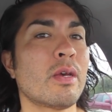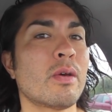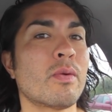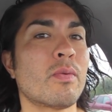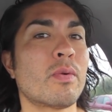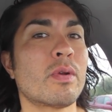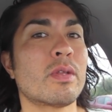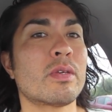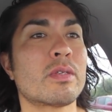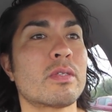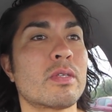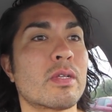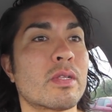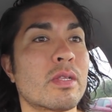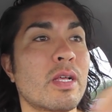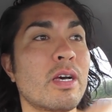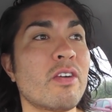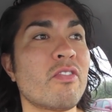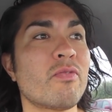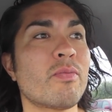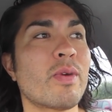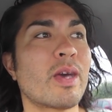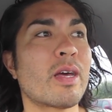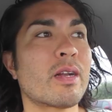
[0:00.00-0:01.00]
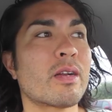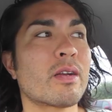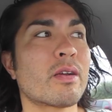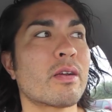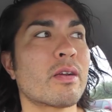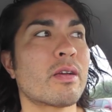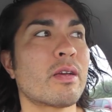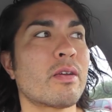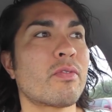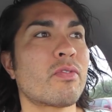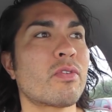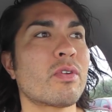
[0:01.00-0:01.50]
What does the love
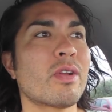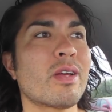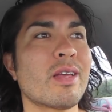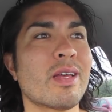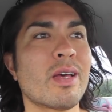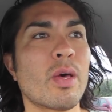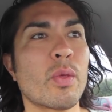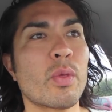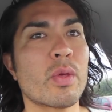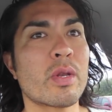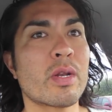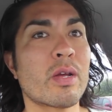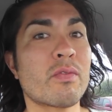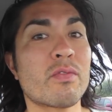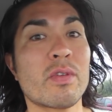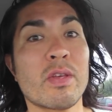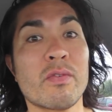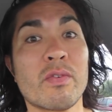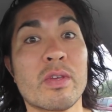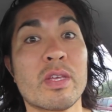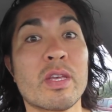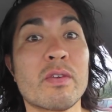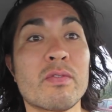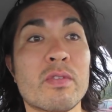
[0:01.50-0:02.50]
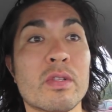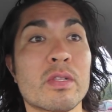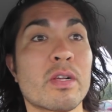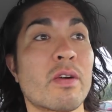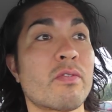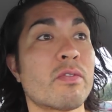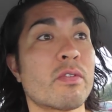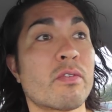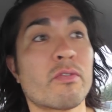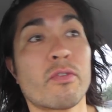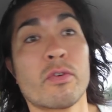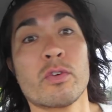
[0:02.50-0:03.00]
matter if you're not healthy enough to even give the
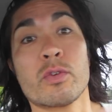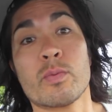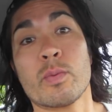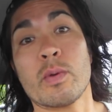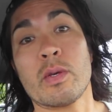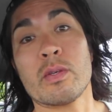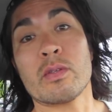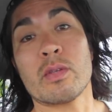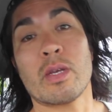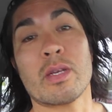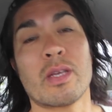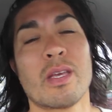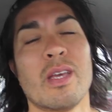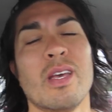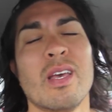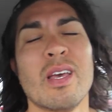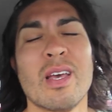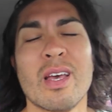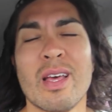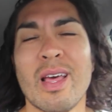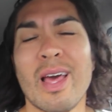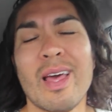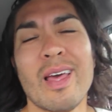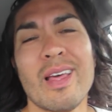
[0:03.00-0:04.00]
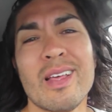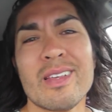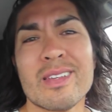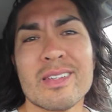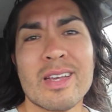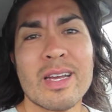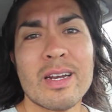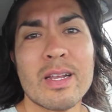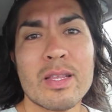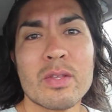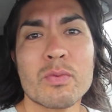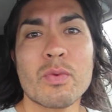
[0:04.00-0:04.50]
love in the first place? Like that's
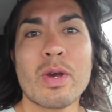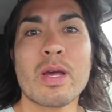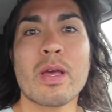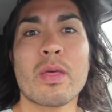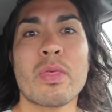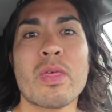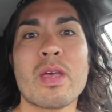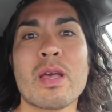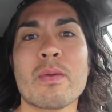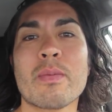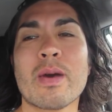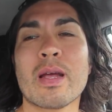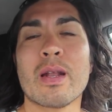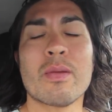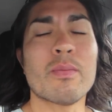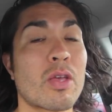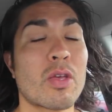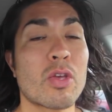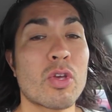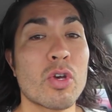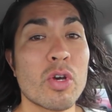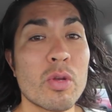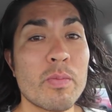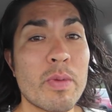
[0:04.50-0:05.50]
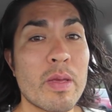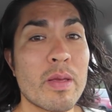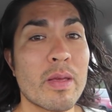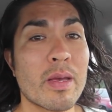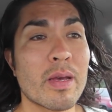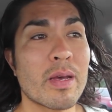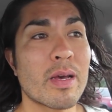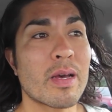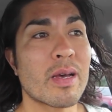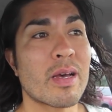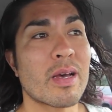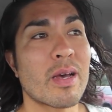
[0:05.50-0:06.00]
kind of the way I think about it. Could
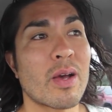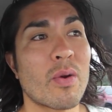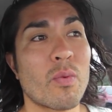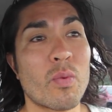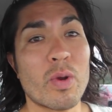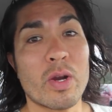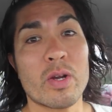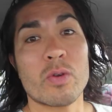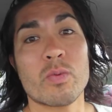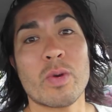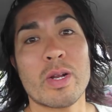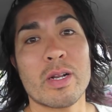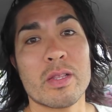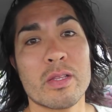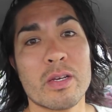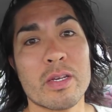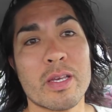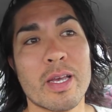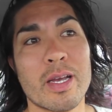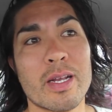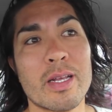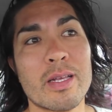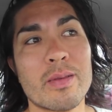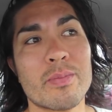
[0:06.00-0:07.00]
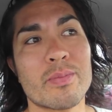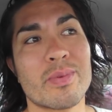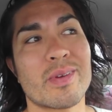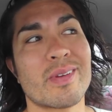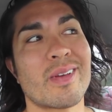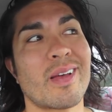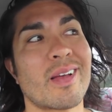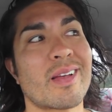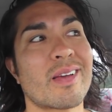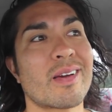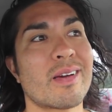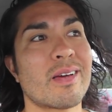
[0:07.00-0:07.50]
be a weird way to look at it,
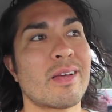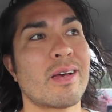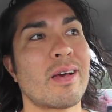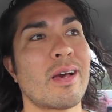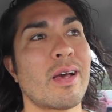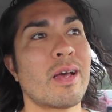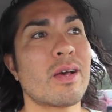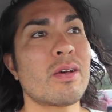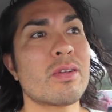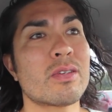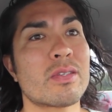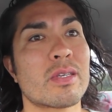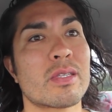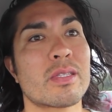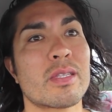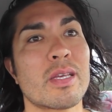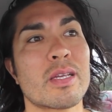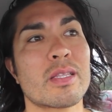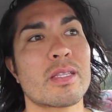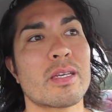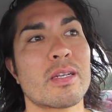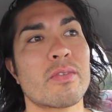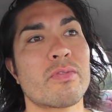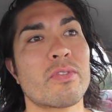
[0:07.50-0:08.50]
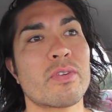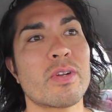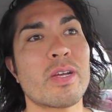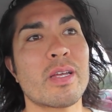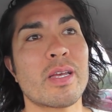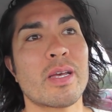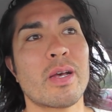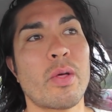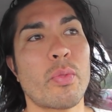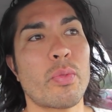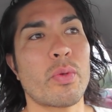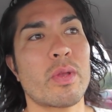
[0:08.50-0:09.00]
but I honestly think that if you're
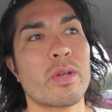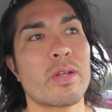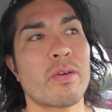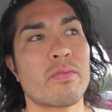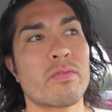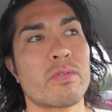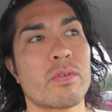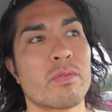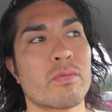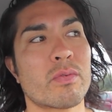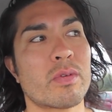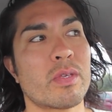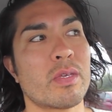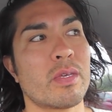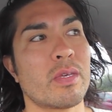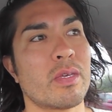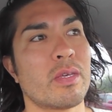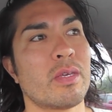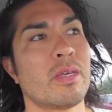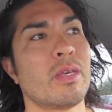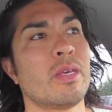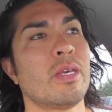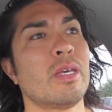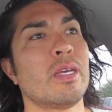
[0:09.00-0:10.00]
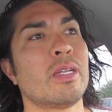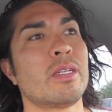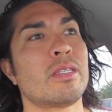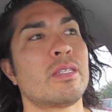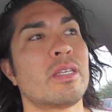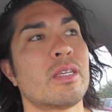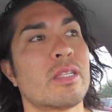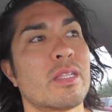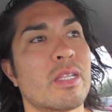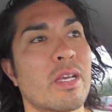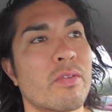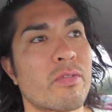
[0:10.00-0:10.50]
not healthy enough to really
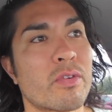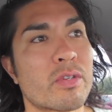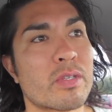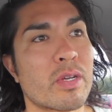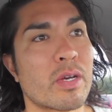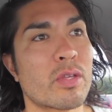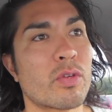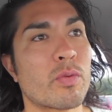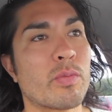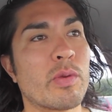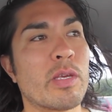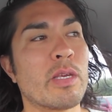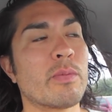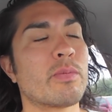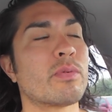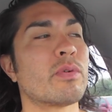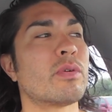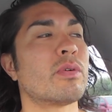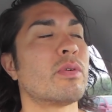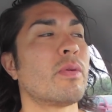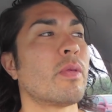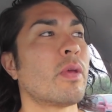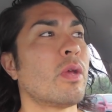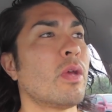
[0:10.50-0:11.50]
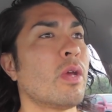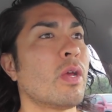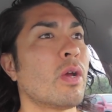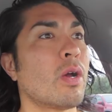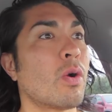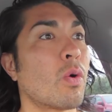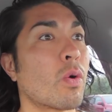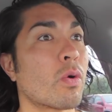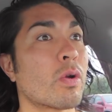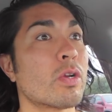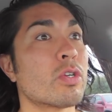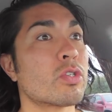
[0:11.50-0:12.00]
deliver to other people
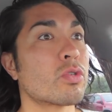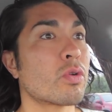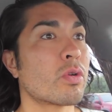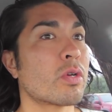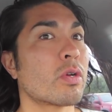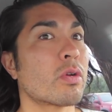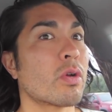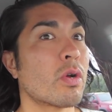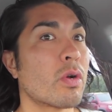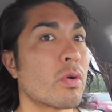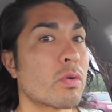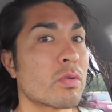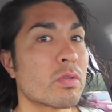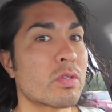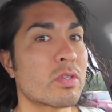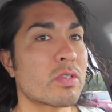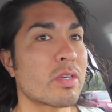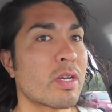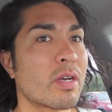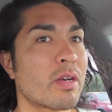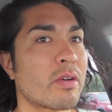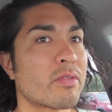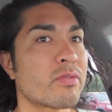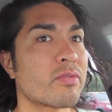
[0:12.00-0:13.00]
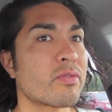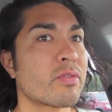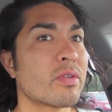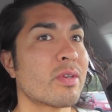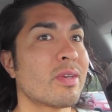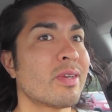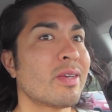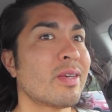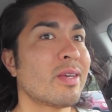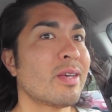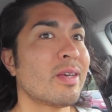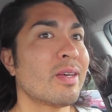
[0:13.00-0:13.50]
or enjoy your own self,
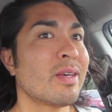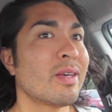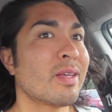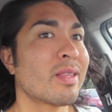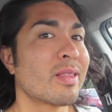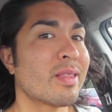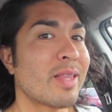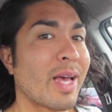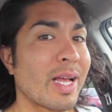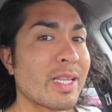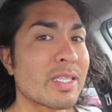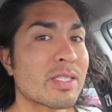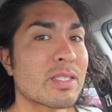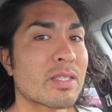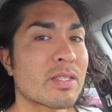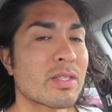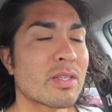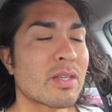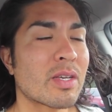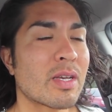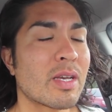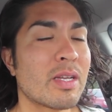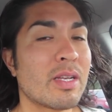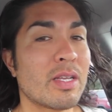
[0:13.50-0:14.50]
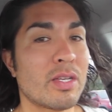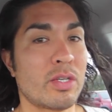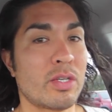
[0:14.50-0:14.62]
that's an